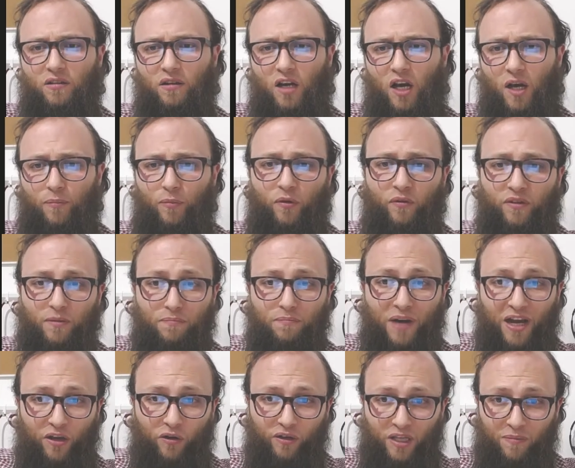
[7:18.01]
upon the
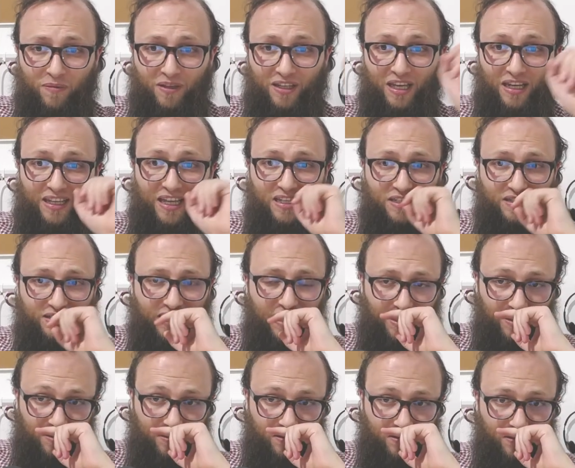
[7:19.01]
biochemical
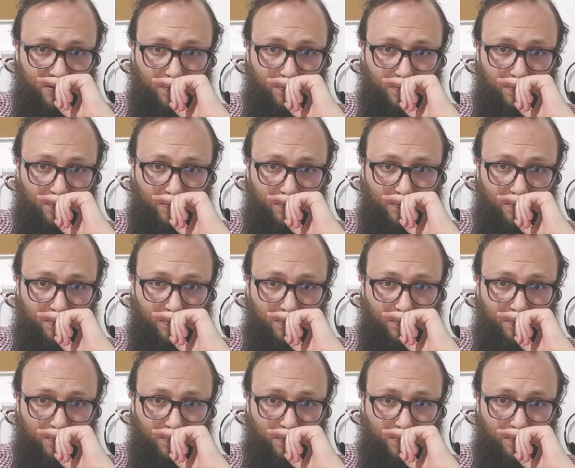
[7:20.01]
cascades,